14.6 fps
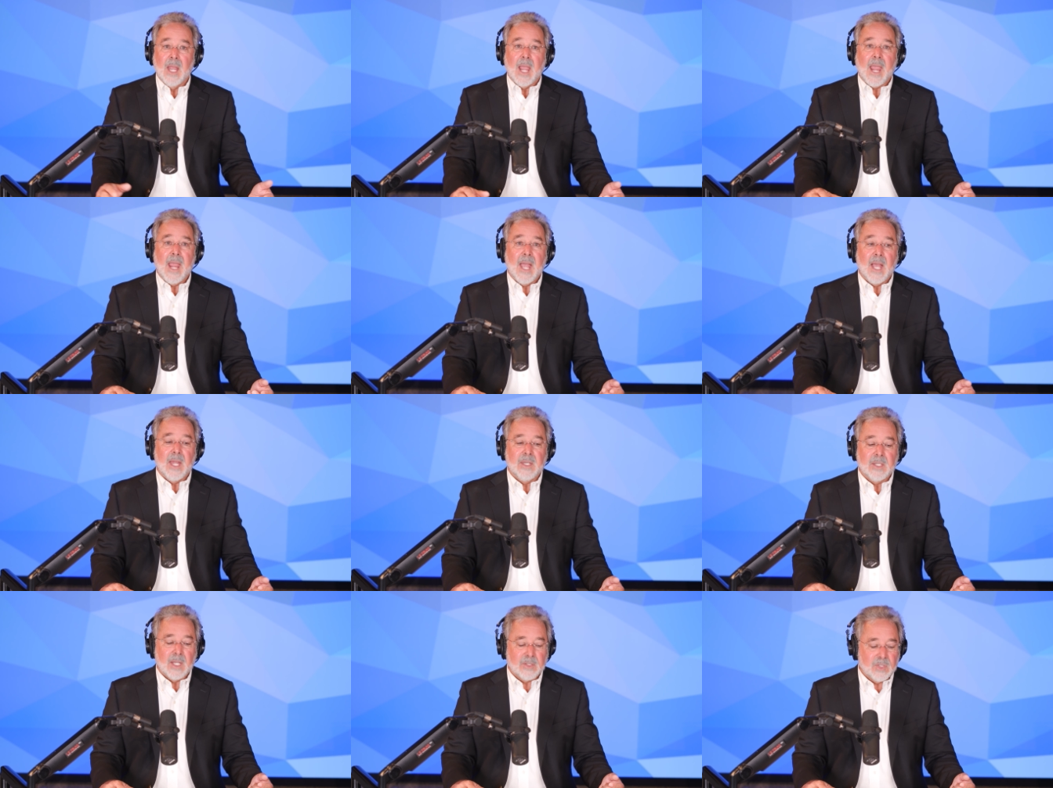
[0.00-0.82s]

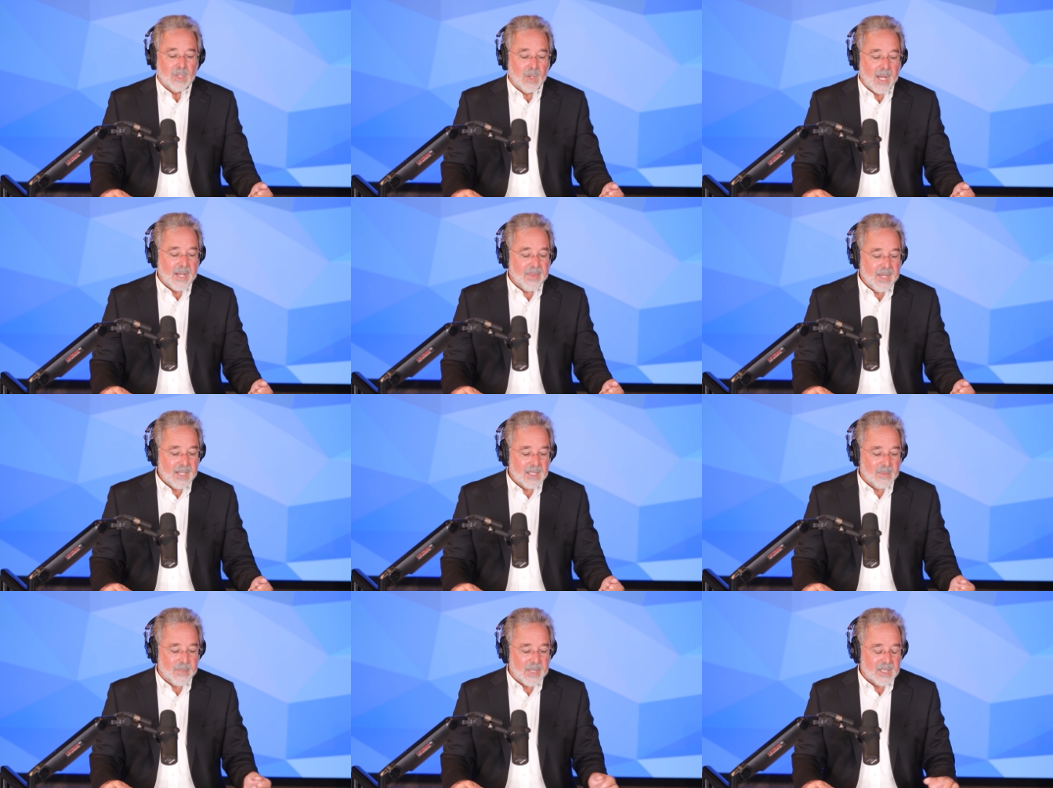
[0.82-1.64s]
And so I think
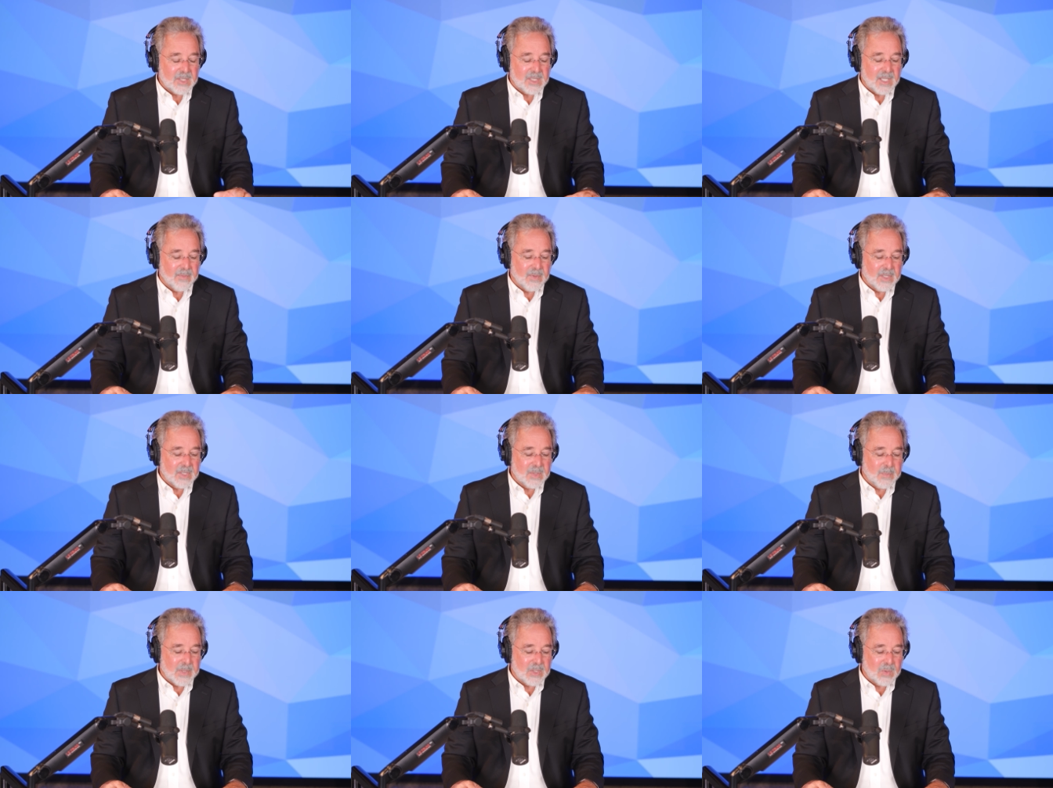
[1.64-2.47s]
the biggest
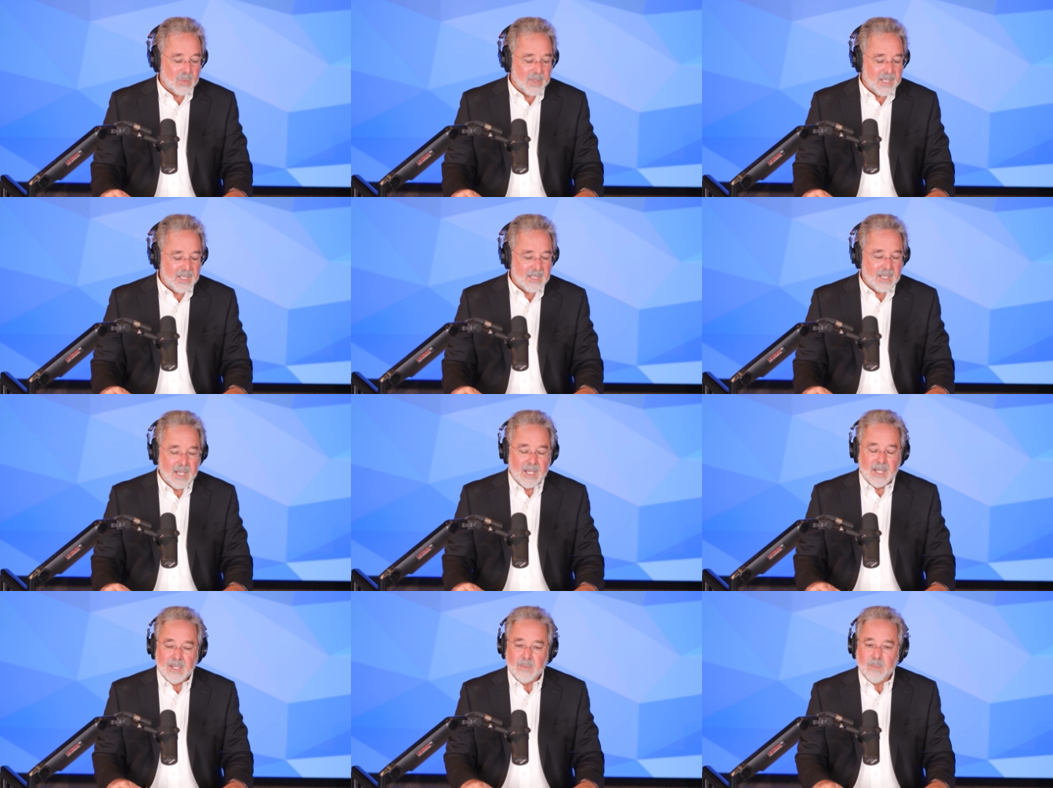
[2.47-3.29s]
difference between
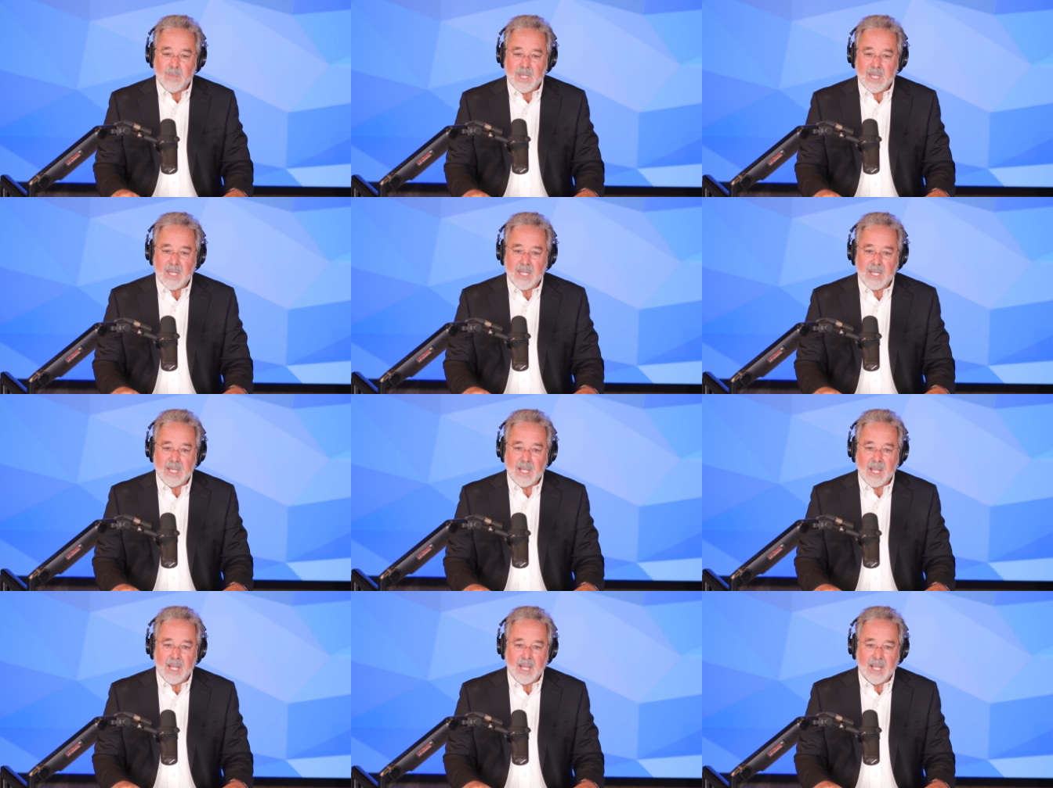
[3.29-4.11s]

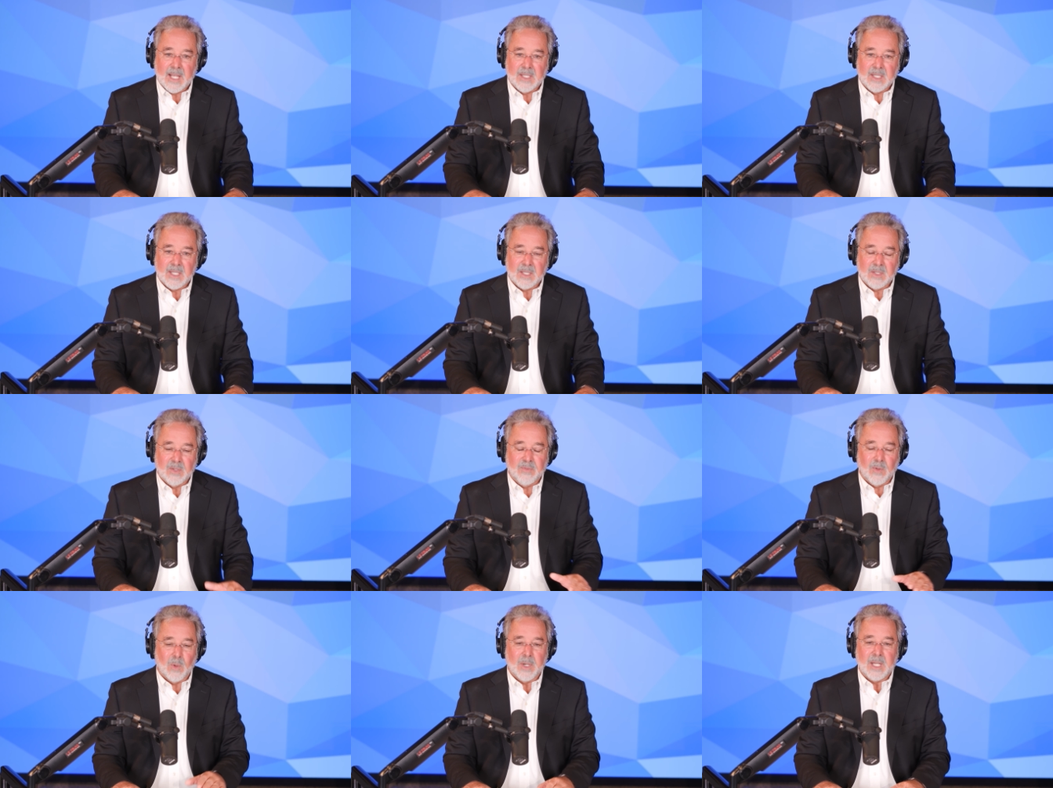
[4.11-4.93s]
me and the
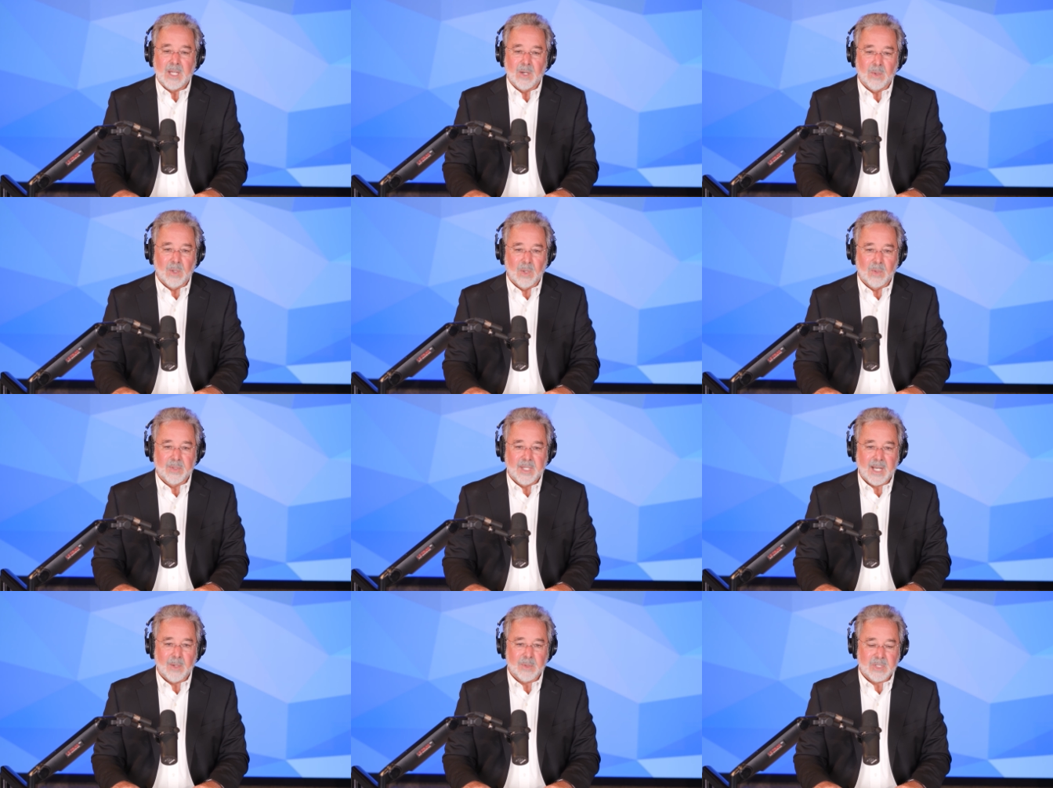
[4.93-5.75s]
40-year-old
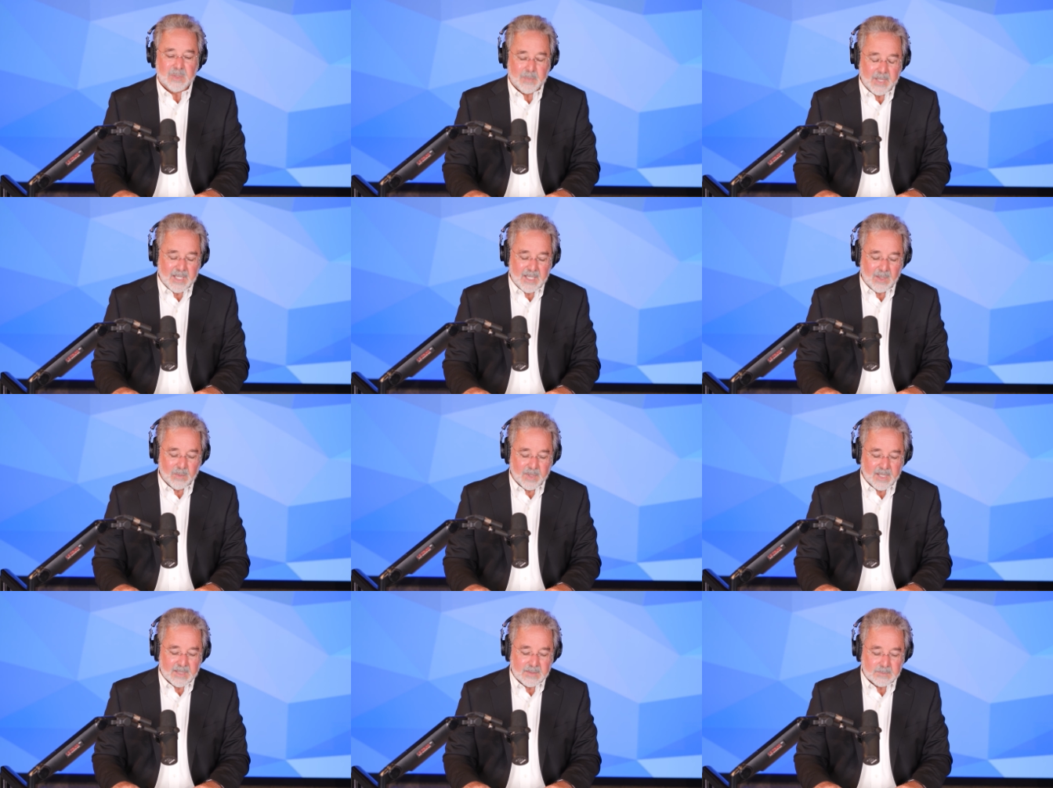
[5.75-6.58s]
that I was speaking
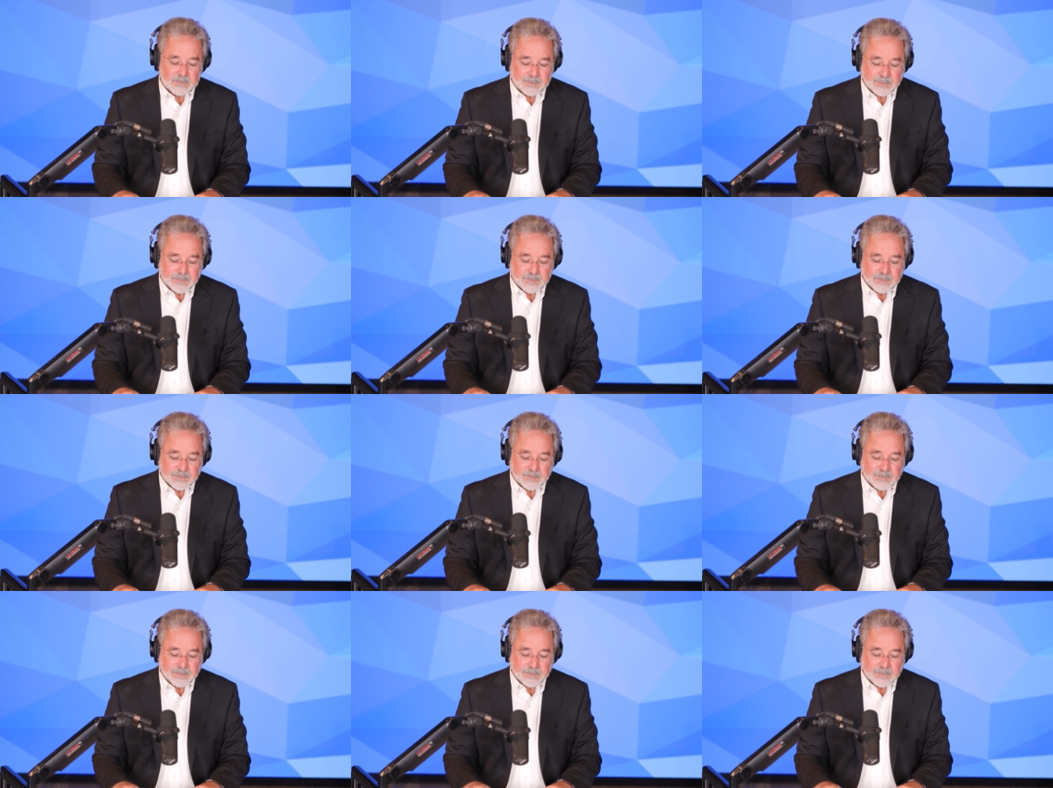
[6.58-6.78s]
with